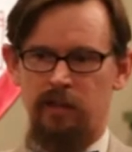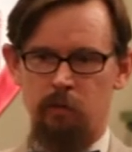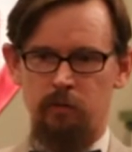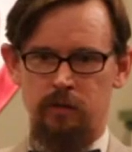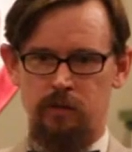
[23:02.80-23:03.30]
they
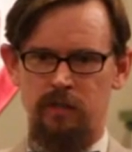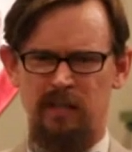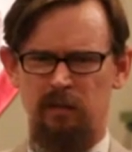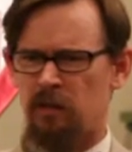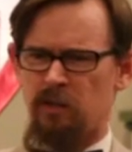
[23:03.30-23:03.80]
both assert it's
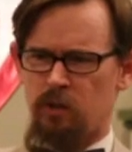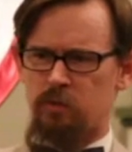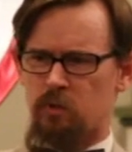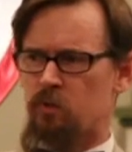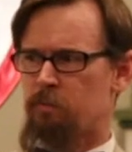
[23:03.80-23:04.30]
like,
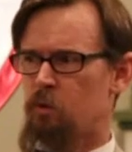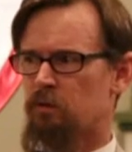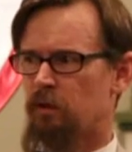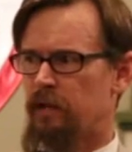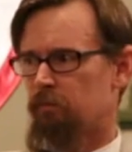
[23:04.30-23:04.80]
human soul is
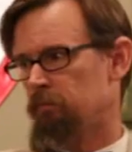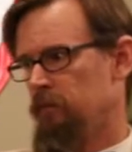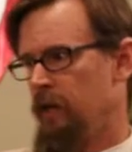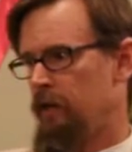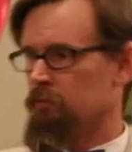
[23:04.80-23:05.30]
immortal, right?
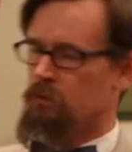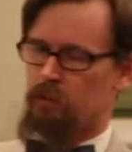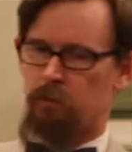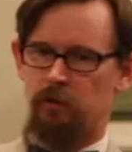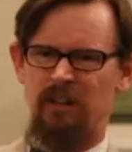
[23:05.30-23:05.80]
Yeah,
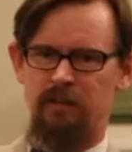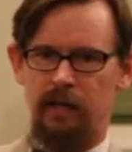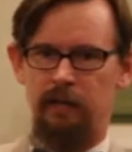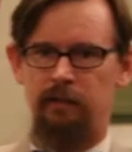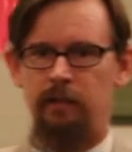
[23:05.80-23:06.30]
okay, we agree on
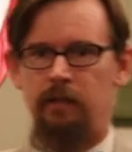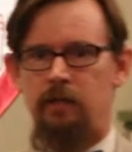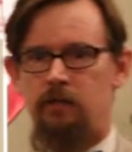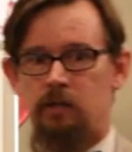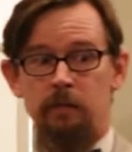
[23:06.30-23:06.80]
that.
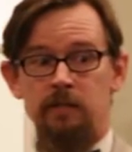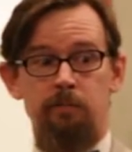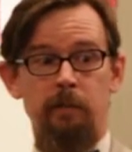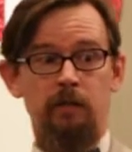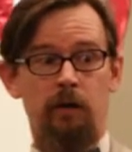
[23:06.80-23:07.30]
So that means it's
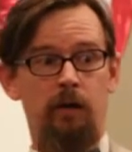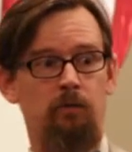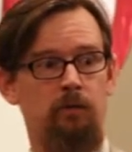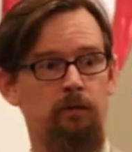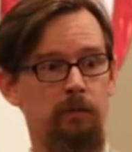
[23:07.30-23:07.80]
been
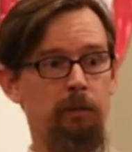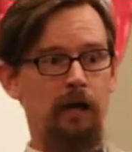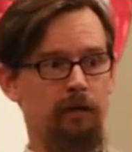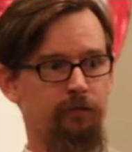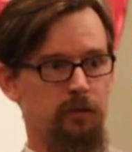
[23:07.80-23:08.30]
around the
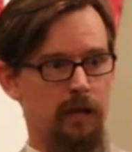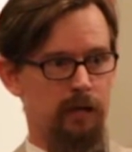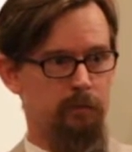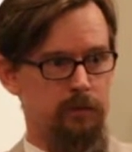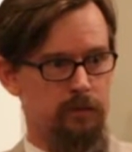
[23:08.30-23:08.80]
block a few
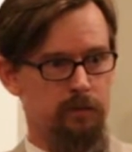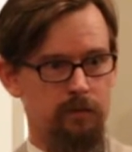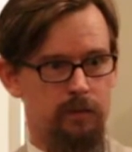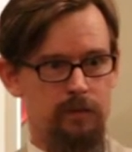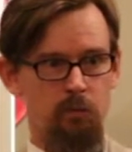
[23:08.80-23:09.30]
times,
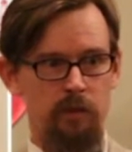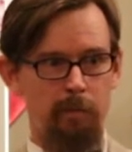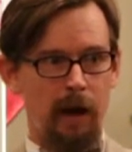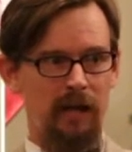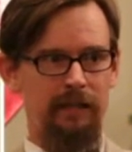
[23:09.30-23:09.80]
because when the
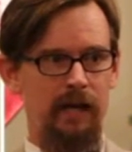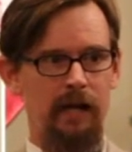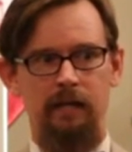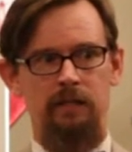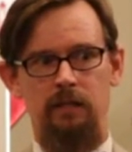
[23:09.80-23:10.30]
body
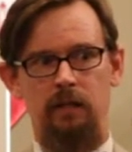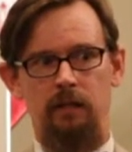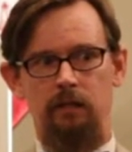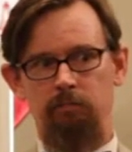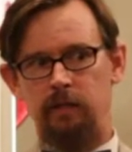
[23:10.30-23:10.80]
dies,
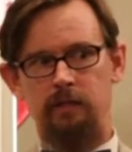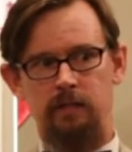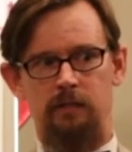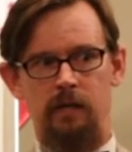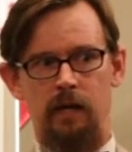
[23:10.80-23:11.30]
it
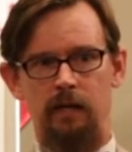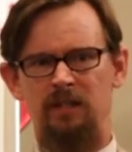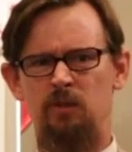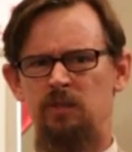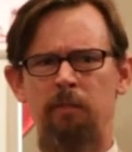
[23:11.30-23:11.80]
doesn't die.
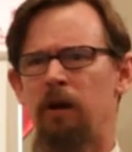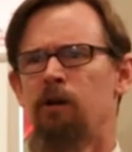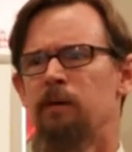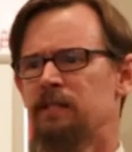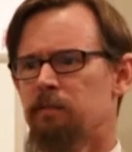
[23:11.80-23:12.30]
And so somehow
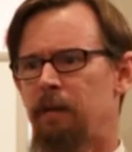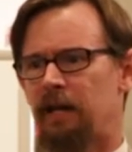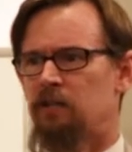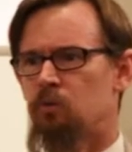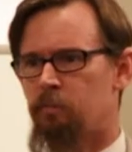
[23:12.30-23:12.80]
it must get
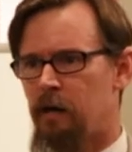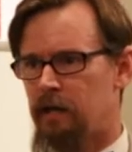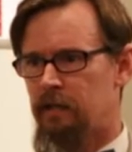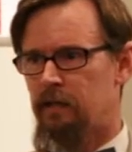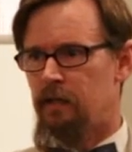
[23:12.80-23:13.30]
back into a
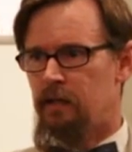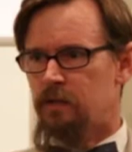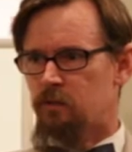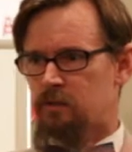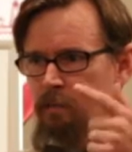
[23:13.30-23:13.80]
body.
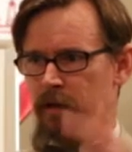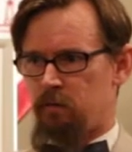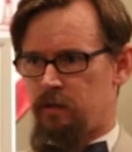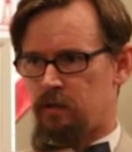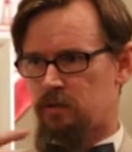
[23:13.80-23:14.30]
So somehow
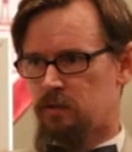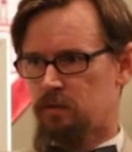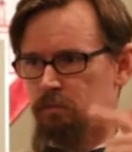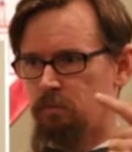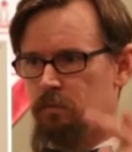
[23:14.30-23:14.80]

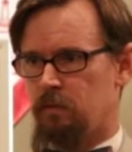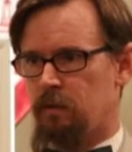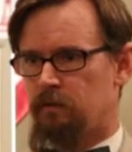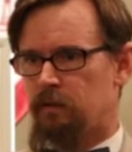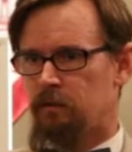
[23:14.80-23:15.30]
there's,
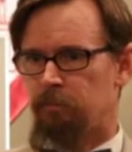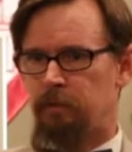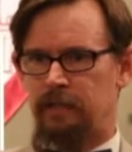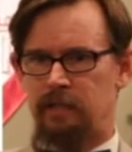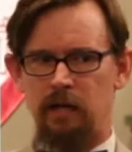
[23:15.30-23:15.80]
in the
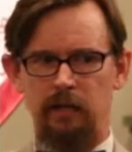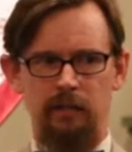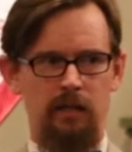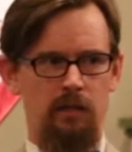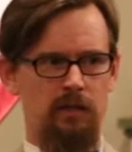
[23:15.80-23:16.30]
Platonic
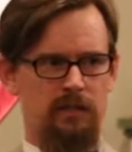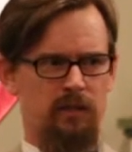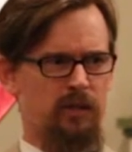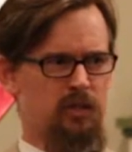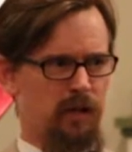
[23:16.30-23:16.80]
dialogues, it's
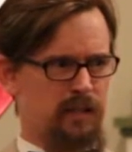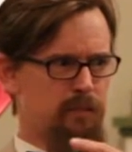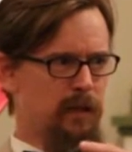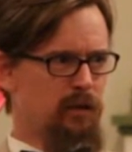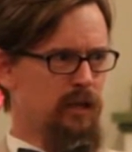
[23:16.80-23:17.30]
called the
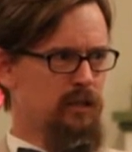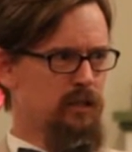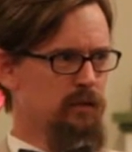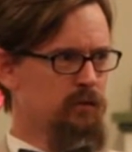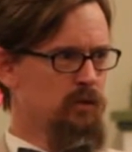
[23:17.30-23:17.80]

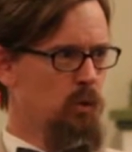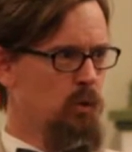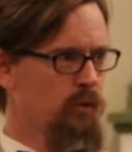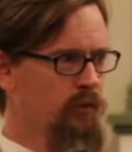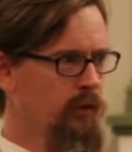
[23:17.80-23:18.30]
transmigration of
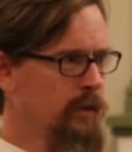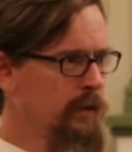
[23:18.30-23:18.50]
souls.